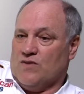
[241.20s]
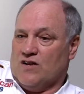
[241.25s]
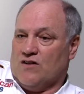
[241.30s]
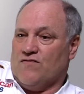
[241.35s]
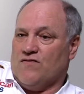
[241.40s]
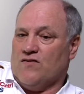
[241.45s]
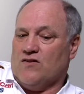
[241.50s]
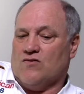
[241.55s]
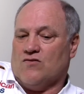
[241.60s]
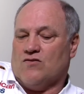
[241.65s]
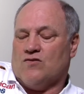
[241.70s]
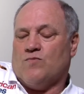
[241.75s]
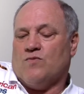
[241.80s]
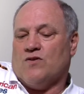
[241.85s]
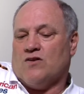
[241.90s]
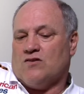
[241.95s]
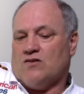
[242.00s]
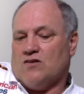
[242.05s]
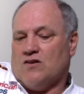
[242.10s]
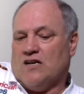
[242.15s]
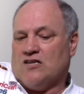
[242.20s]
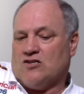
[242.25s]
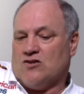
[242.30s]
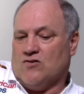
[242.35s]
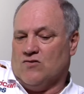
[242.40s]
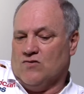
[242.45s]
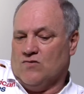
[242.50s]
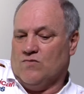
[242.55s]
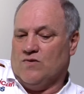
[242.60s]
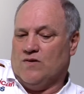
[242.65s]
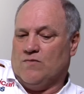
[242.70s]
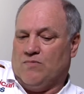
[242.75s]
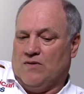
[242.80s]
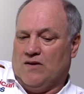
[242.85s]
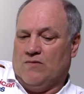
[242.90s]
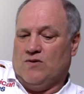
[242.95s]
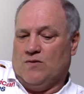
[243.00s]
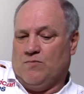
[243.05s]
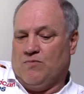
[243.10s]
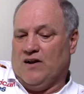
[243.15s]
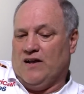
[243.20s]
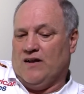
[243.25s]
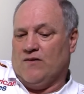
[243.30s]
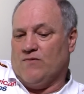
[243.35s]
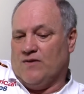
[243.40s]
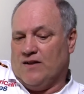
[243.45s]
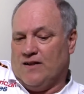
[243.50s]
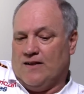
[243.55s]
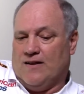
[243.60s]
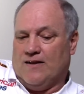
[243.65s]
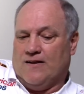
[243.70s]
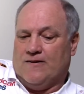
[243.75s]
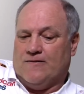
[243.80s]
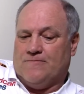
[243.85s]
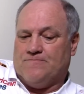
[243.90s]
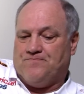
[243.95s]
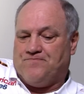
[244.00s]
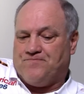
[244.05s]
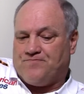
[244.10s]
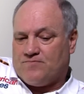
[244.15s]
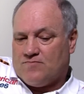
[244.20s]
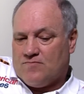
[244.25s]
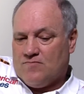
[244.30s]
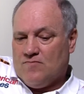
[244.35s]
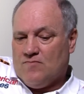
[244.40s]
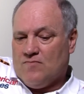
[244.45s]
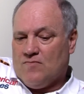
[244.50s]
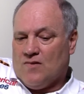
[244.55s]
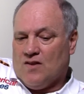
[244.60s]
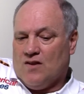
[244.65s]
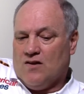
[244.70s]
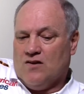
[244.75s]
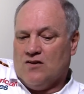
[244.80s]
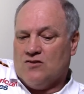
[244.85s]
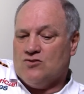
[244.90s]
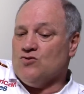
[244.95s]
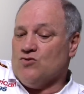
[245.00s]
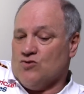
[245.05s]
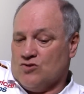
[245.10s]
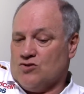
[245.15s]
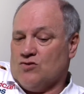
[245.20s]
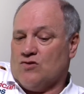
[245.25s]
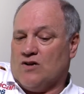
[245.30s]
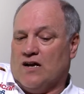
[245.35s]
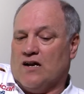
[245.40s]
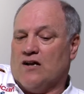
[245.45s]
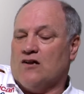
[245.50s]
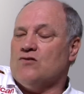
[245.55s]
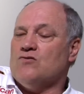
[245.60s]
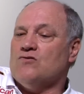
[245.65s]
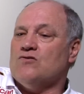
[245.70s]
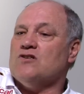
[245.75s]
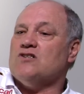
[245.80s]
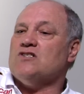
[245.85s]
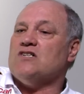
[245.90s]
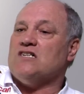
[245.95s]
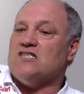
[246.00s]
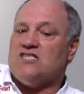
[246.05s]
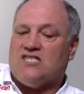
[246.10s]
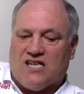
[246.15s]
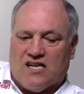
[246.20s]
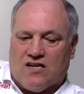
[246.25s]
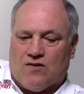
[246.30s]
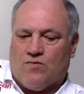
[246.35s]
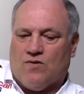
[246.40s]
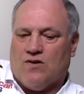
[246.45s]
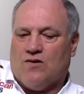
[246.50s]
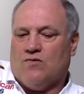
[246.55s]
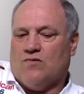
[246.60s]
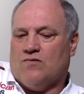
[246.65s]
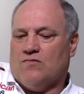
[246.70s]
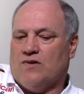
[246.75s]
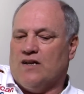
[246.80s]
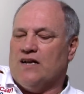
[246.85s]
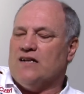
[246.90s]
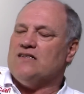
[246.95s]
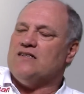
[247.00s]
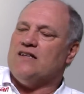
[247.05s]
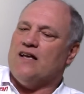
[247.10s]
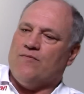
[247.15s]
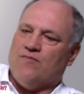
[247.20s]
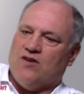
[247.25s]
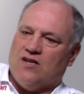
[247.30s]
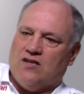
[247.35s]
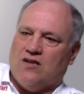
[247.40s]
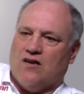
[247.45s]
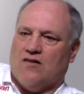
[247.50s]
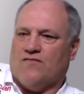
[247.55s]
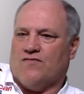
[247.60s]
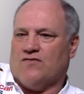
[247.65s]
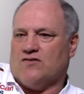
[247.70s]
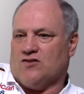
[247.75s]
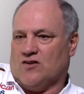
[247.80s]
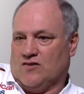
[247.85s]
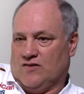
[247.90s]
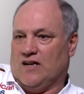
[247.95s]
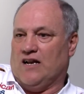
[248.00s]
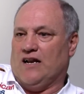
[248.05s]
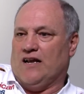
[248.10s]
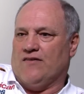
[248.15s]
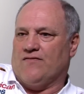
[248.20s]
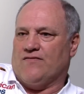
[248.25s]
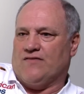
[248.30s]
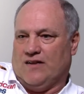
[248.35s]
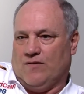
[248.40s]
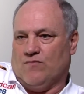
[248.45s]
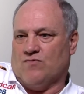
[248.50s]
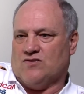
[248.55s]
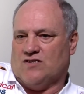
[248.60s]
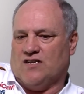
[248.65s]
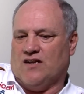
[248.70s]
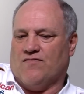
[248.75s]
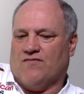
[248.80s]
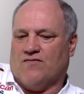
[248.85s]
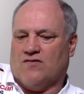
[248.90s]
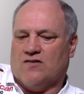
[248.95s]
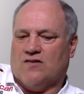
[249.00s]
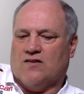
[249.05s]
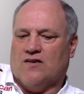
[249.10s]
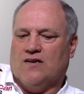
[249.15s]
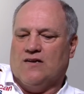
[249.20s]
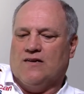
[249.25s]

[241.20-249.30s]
midfield. But as long we pl we played with um, Giorgio Karagounis and Sidwell, we had Damien Duffers on the left. That was different.